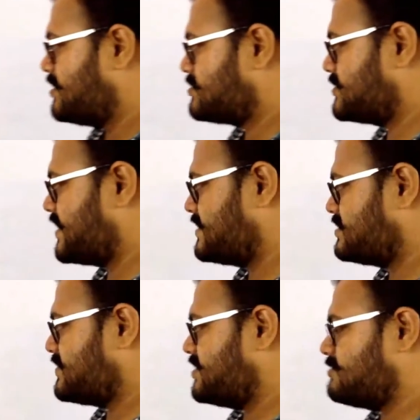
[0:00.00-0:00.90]
So that
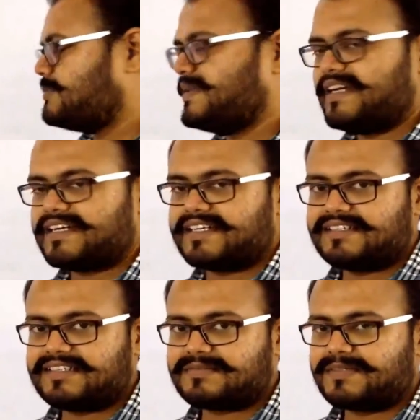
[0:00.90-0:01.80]
is why you will be getting
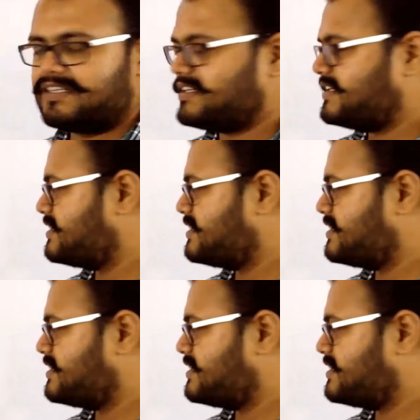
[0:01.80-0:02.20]
this particular